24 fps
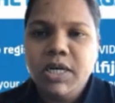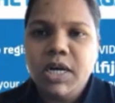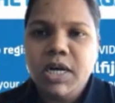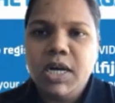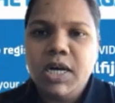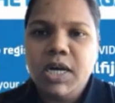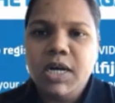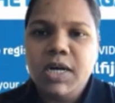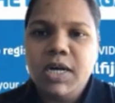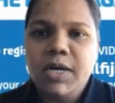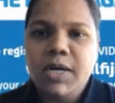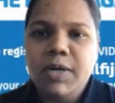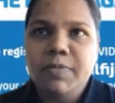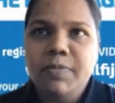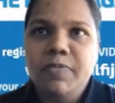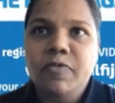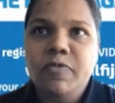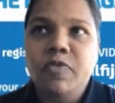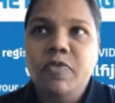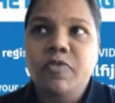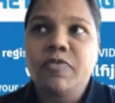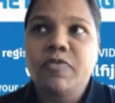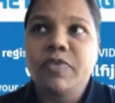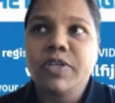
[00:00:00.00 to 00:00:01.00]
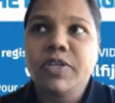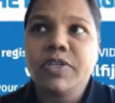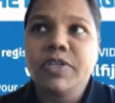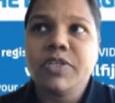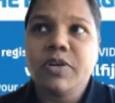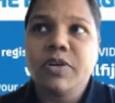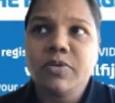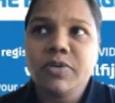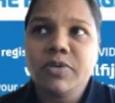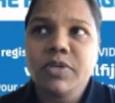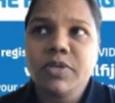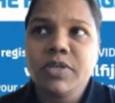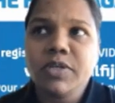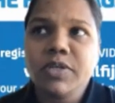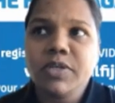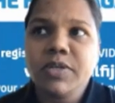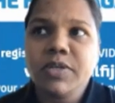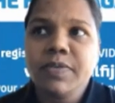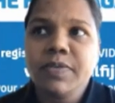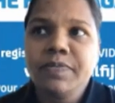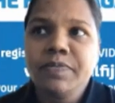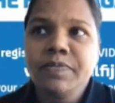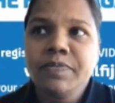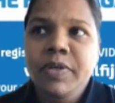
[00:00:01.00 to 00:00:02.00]
for first
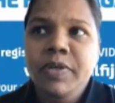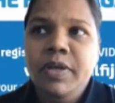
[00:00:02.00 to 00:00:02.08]
doses.